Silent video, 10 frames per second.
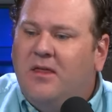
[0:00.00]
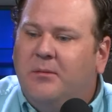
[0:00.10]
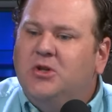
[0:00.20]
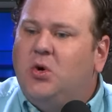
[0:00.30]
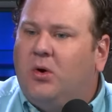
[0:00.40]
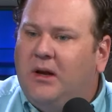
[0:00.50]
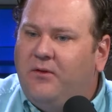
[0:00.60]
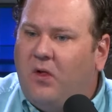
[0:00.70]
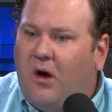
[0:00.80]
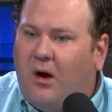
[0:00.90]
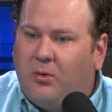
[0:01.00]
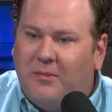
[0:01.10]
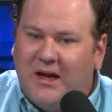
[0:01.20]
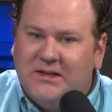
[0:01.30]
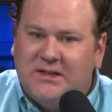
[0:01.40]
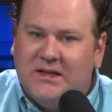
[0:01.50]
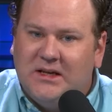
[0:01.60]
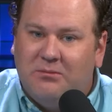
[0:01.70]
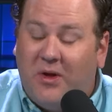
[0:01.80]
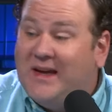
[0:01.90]
the majority of the law remains
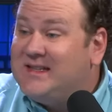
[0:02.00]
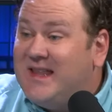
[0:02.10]
in place,